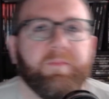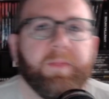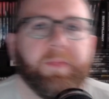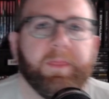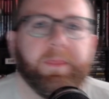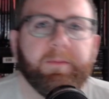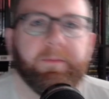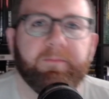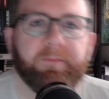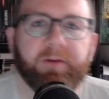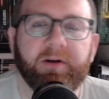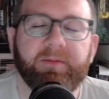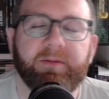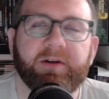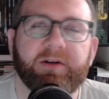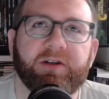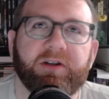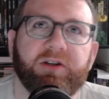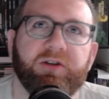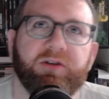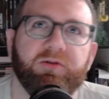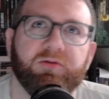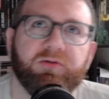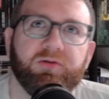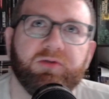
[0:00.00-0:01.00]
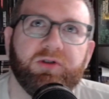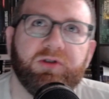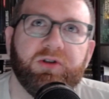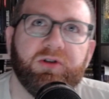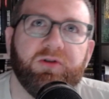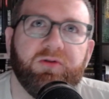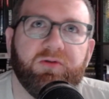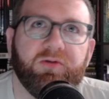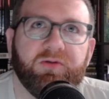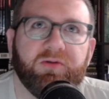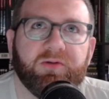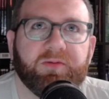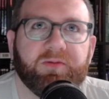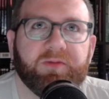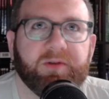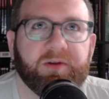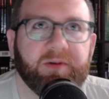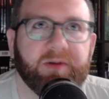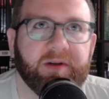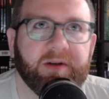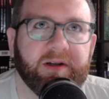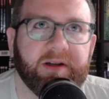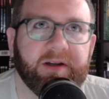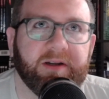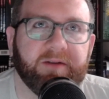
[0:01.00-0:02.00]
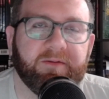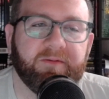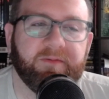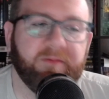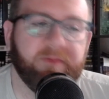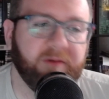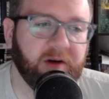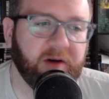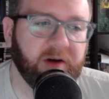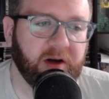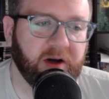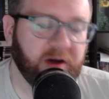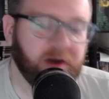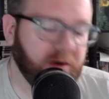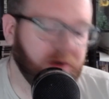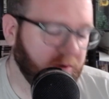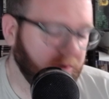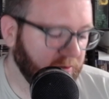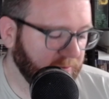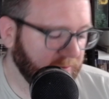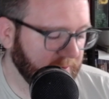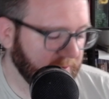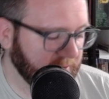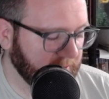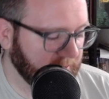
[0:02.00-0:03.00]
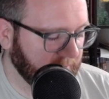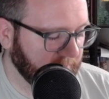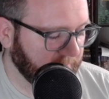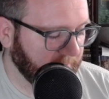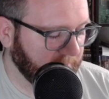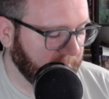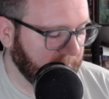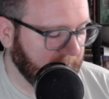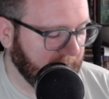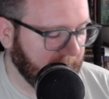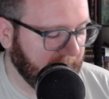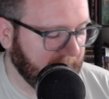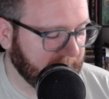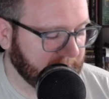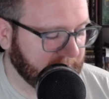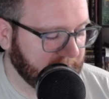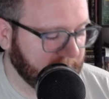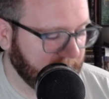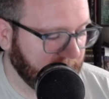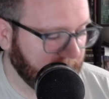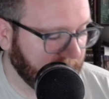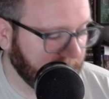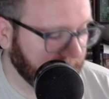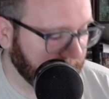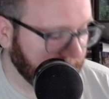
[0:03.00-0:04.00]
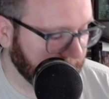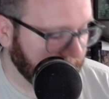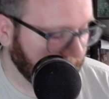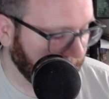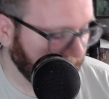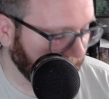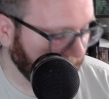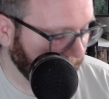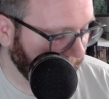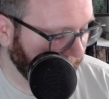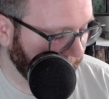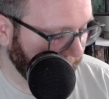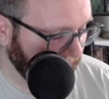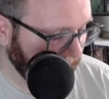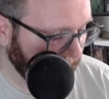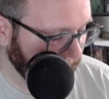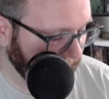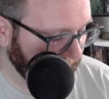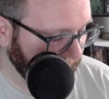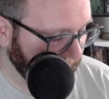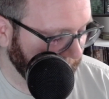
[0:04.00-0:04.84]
pretty much you'll choose between a whole bunch of different packs. I'm going to see if I can find it